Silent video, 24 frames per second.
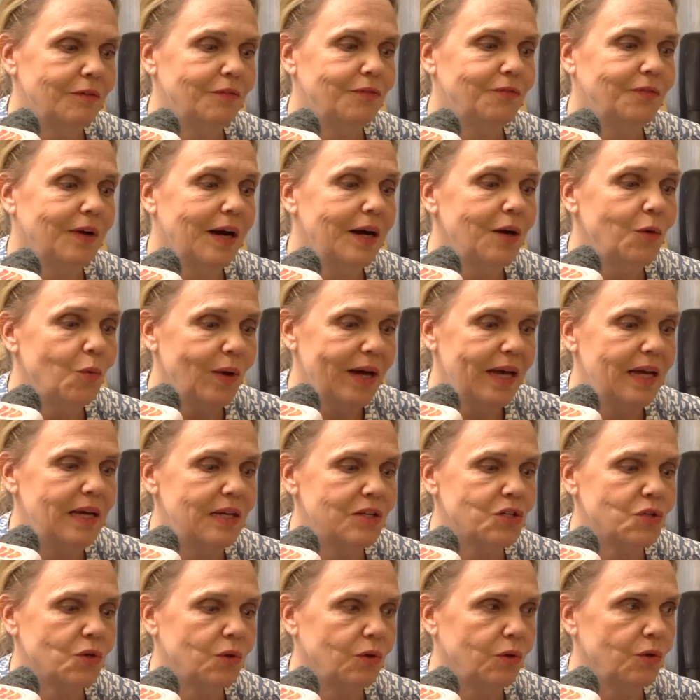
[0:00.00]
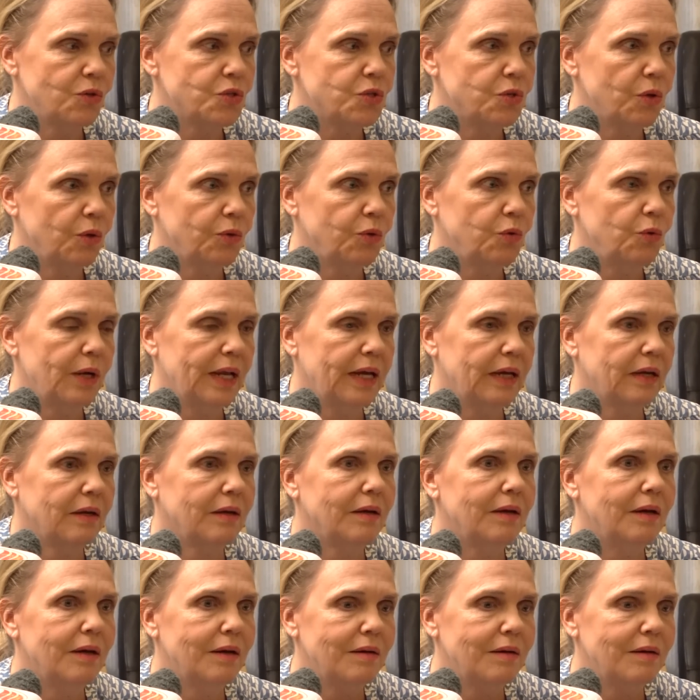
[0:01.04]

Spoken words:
find ways also to like